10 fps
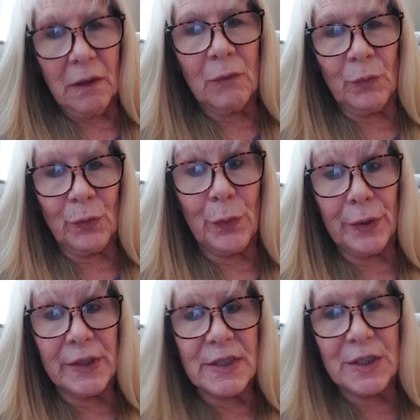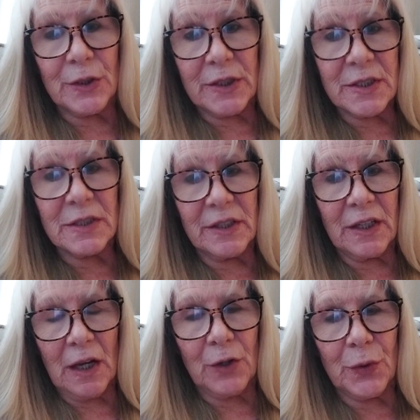really
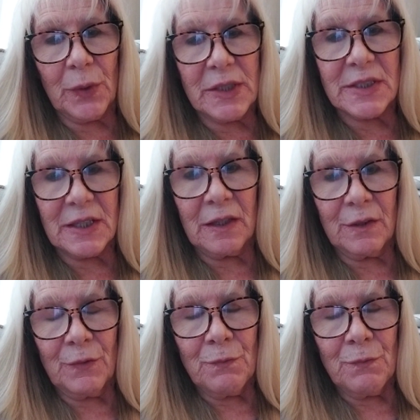seriously are crazy.